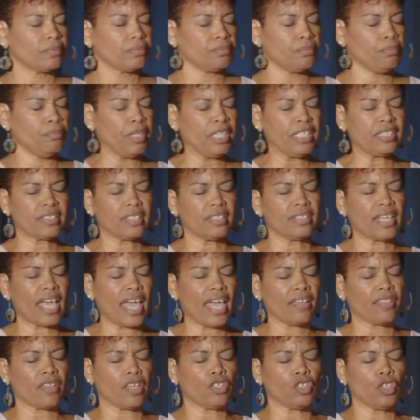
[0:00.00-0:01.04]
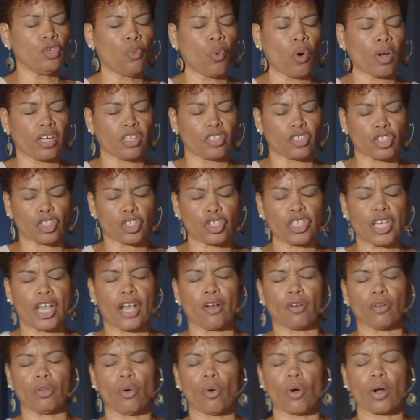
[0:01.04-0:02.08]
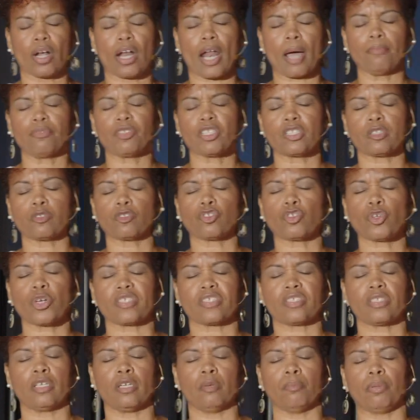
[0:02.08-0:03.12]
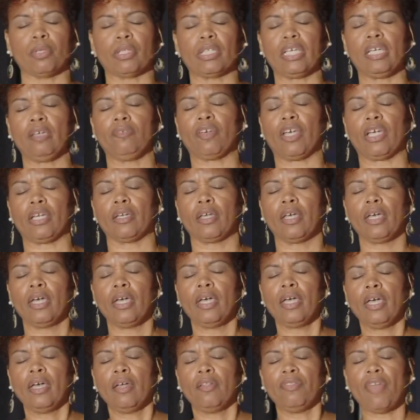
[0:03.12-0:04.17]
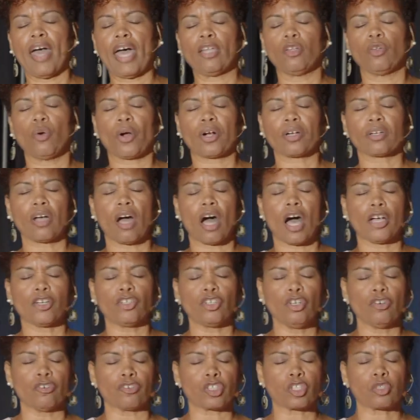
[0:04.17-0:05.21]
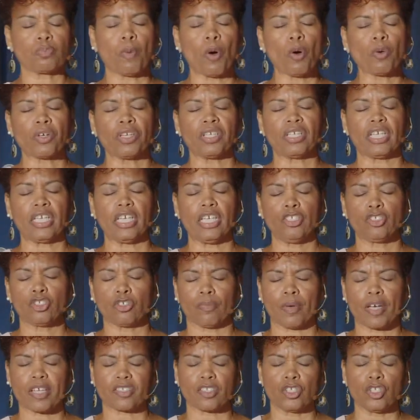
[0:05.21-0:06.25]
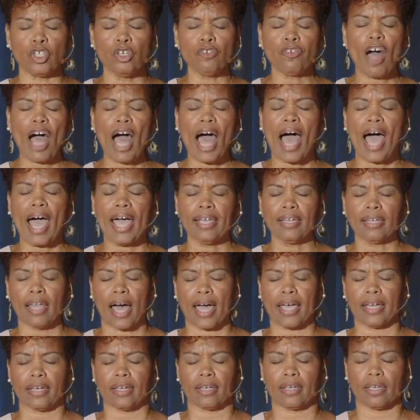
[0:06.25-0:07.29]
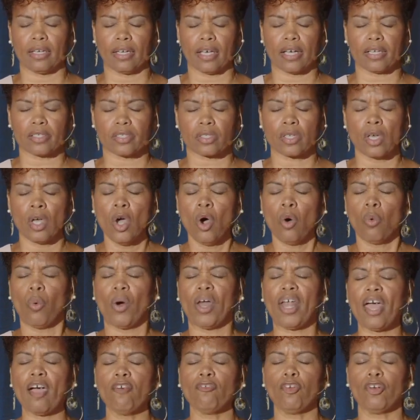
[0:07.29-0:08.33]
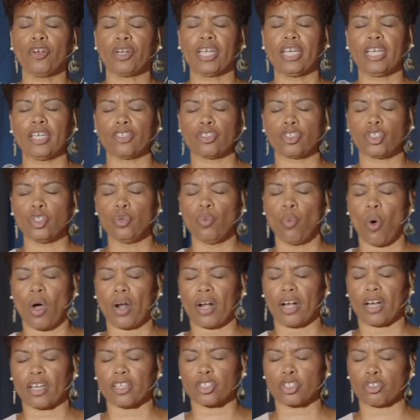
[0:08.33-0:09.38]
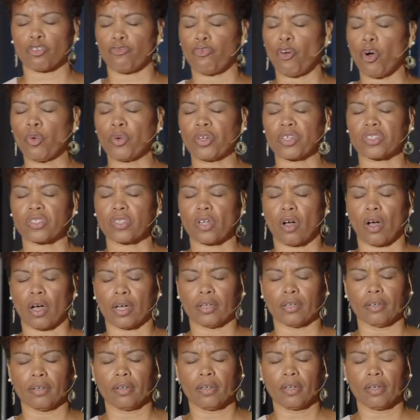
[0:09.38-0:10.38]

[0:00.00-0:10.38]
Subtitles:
me today that you wanted to share, Lord. And I'm just trusting and believing that, Lord God, you have spoken to each of us and you've highlighted in us whatever it is you wanted us to focus on.